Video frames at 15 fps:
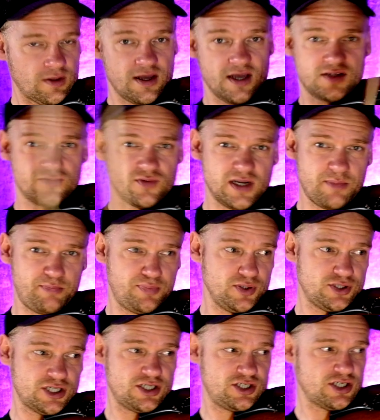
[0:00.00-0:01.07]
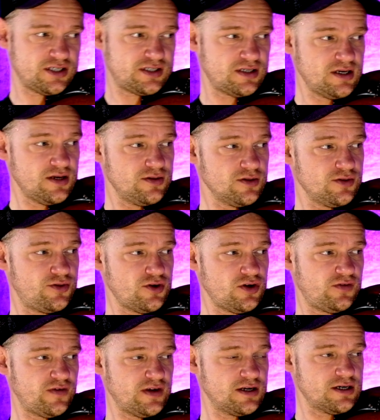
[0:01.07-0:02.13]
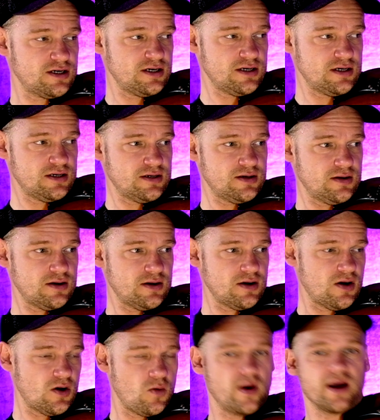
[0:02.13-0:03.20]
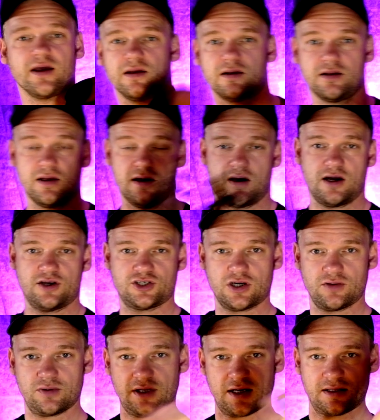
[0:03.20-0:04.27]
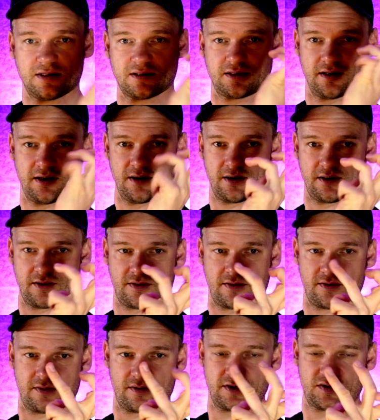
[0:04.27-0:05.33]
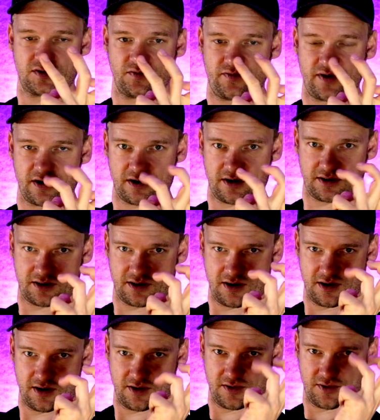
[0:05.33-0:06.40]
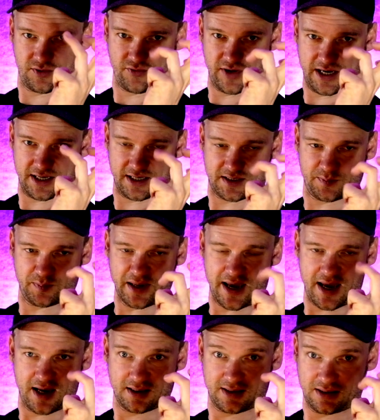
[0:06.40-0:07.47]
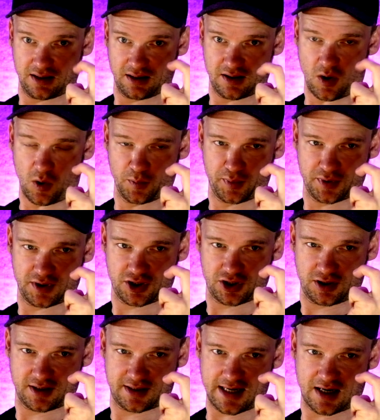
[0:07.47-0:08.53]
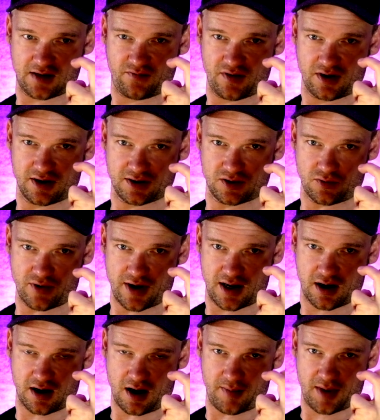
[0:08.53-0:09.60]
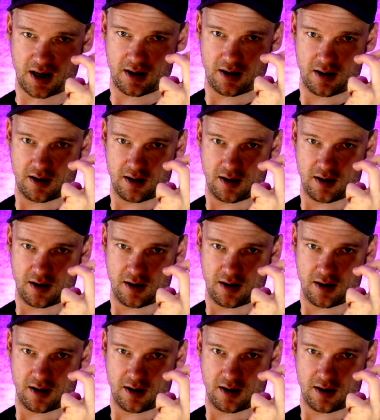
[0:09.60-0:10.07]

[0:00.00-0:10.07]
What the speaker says: it's really pushing just the third finger away. I show you like this. These two fingers, 3 is playing, still old position, the second finger is already coming,